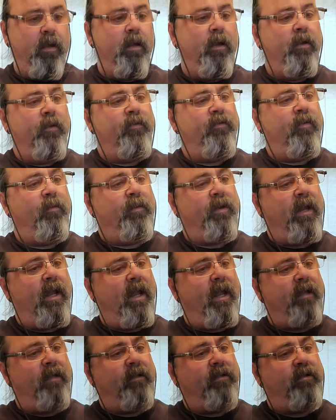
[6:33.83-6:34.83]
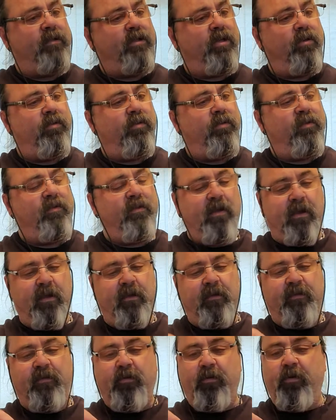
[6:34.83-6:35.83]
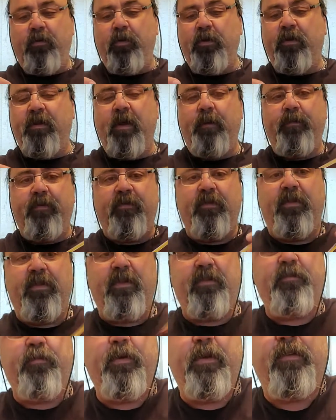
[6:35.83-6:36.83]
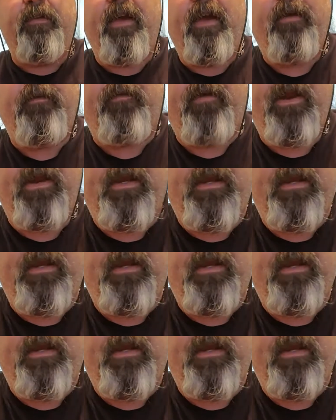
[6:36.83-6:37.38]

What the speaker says: So I'm going to go ahead and show you what temperature this is at right